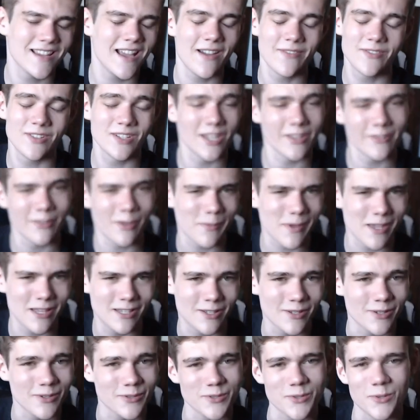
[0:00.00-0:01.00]
After giving me a
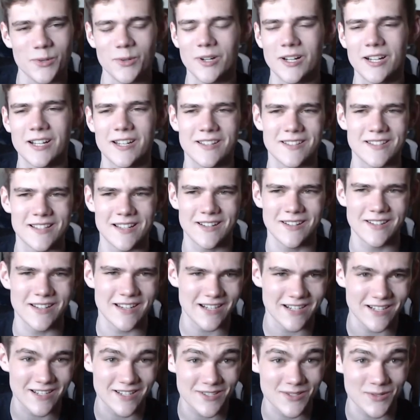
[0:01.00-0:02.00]
little tour, he was like, okay,
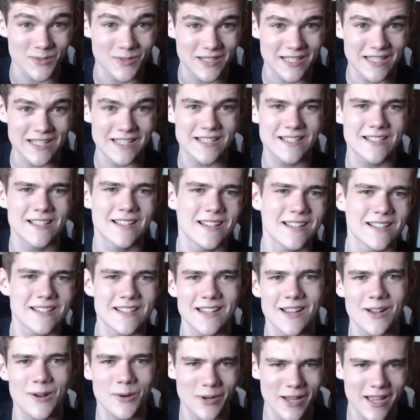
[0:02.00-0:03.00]
you're gonna sort this. And I was
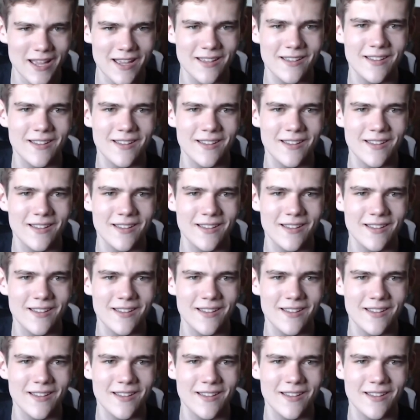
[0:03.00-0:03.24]
like, okay.